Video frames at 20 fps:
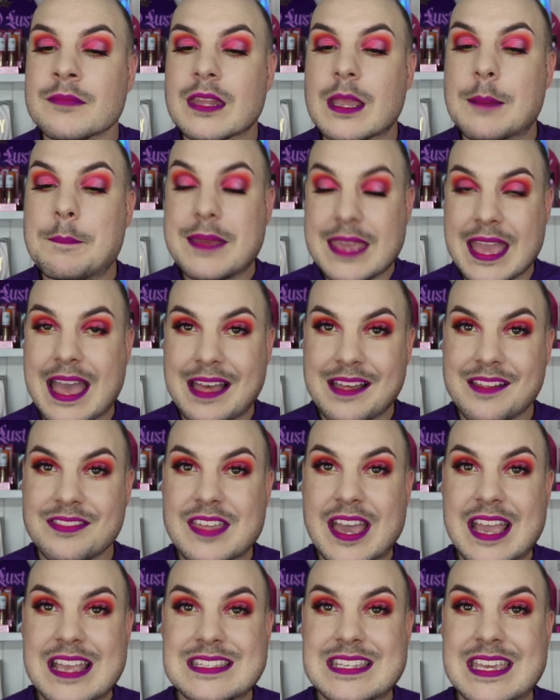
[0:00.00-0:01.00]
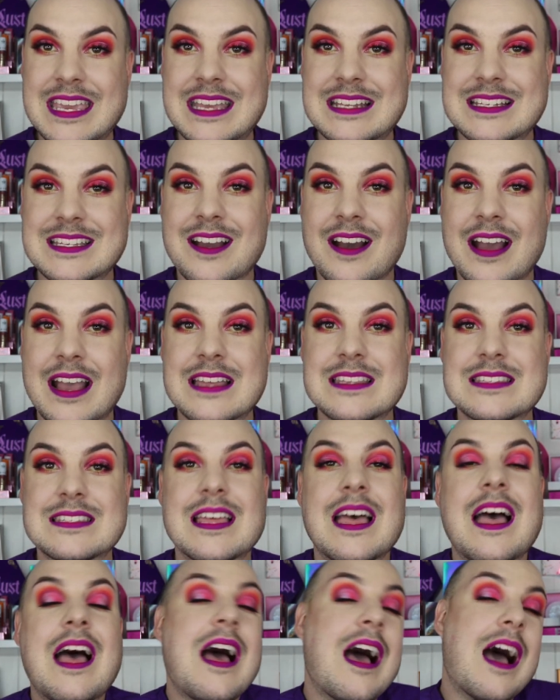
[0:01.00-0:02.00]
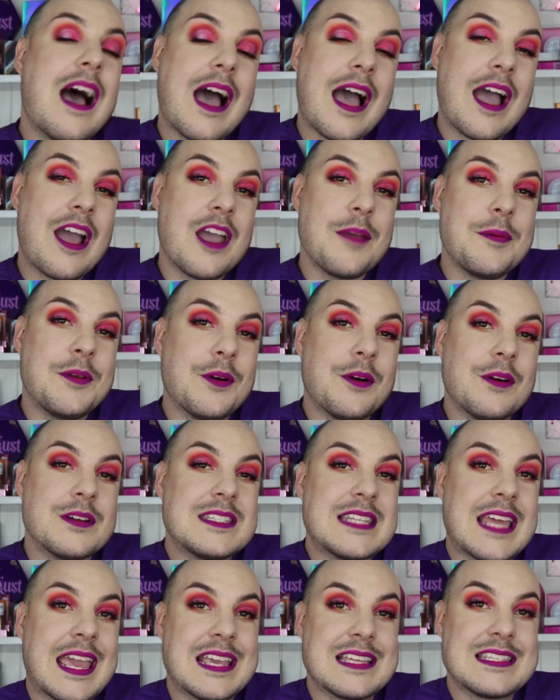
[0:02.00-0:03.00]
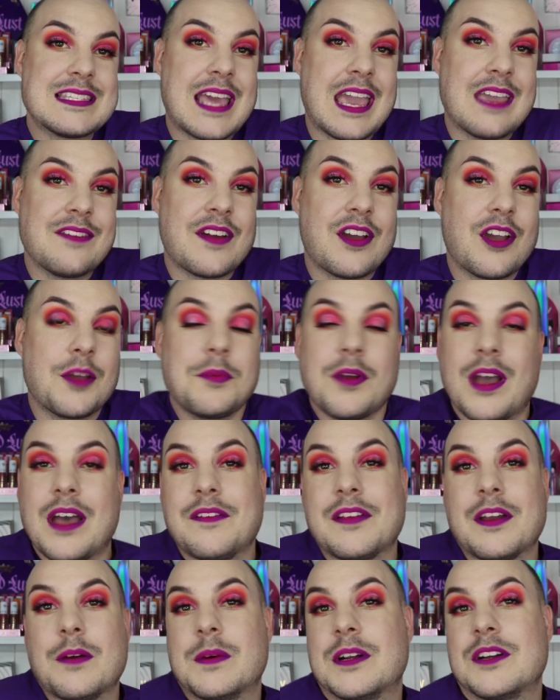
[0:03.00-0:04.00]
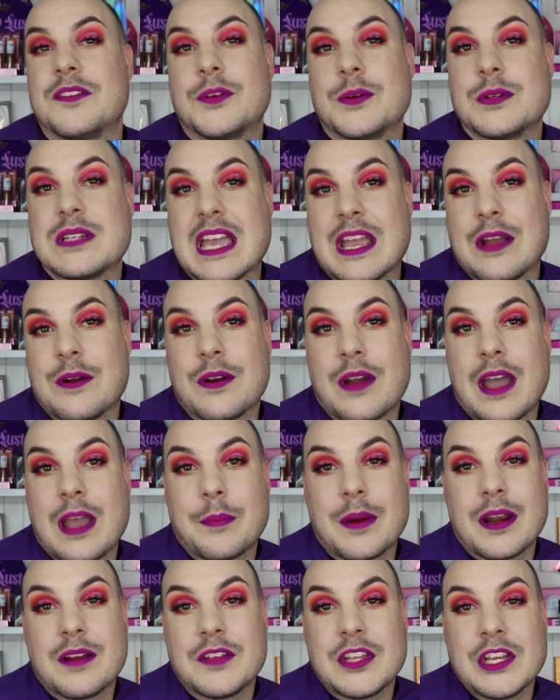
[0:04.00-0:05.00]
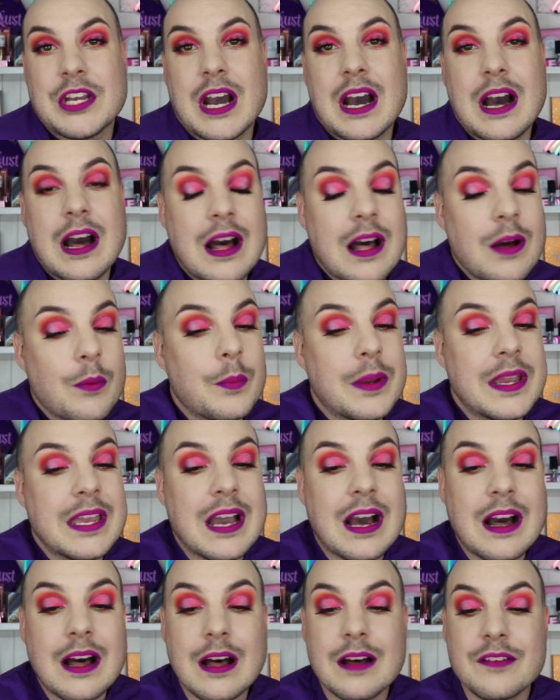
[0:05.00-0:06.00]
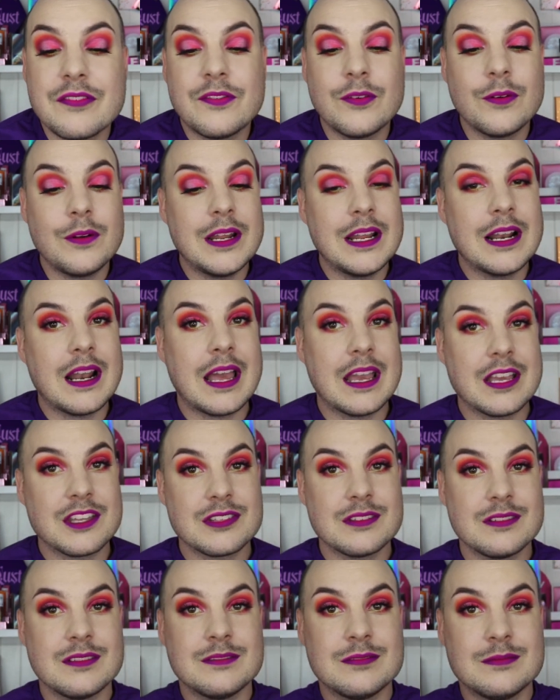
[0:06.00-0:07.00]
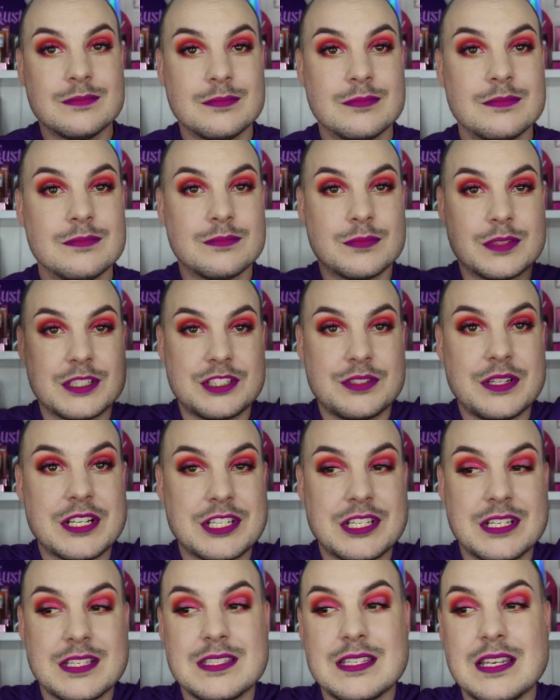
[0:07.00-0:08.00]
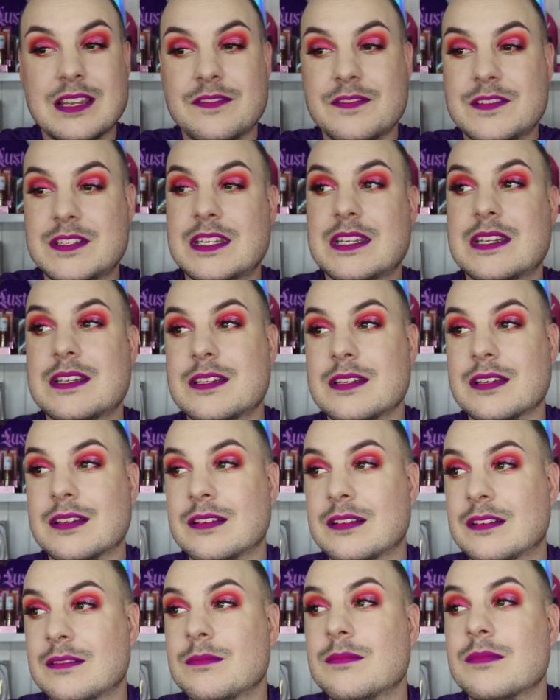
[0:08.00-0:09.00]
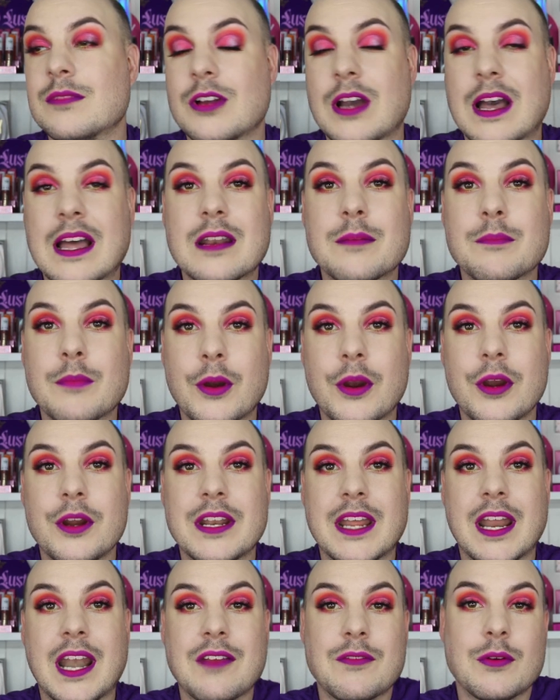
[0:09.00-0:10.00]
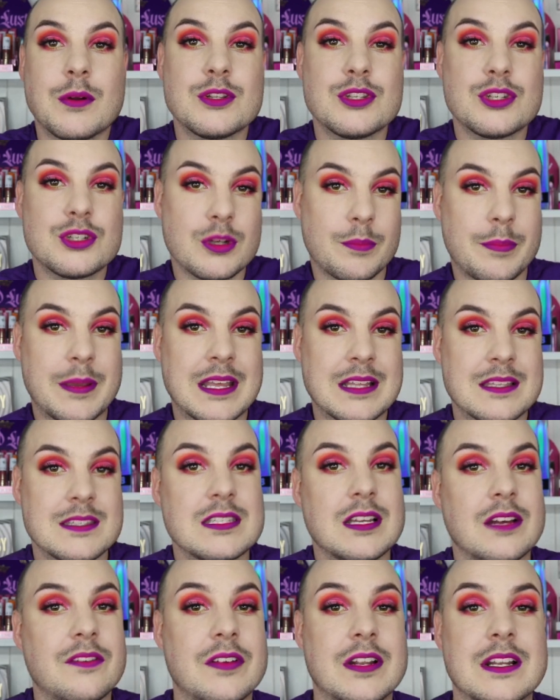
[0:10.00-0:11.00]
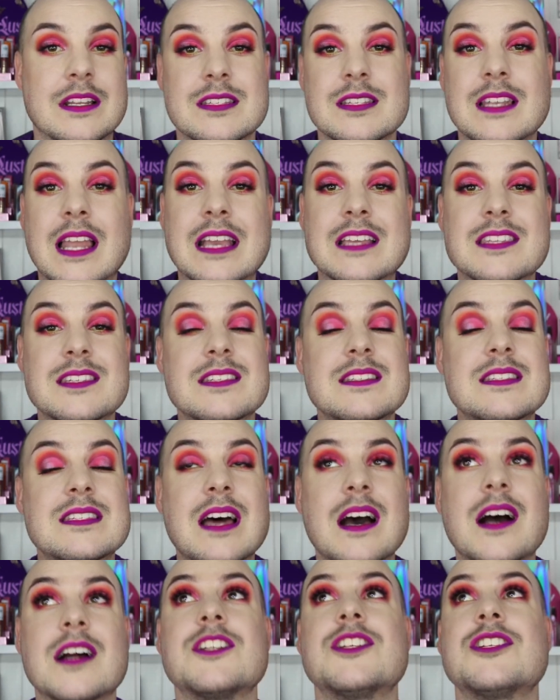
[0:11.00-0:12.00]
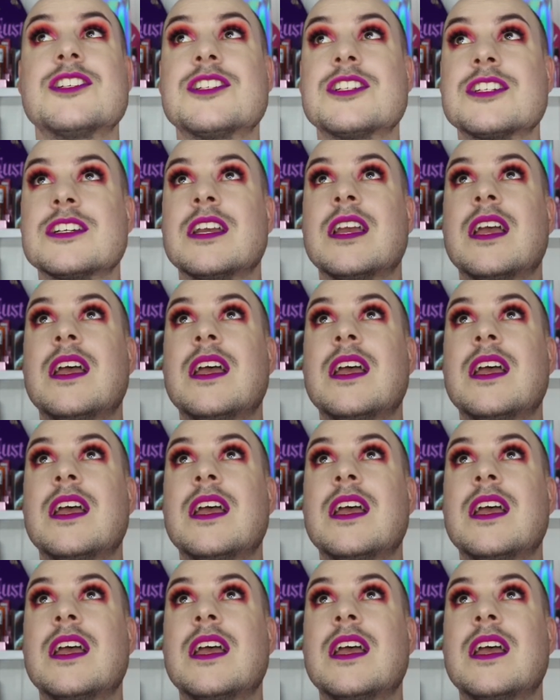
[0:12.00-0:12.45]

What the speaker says: But yeah, that is it, guys. I hope you're staying safe. I hope you're having a wonderful day or night wherever you are. We are fully like restrictions lifted kind of mode, and everyone's shopping and stuff, and it's like such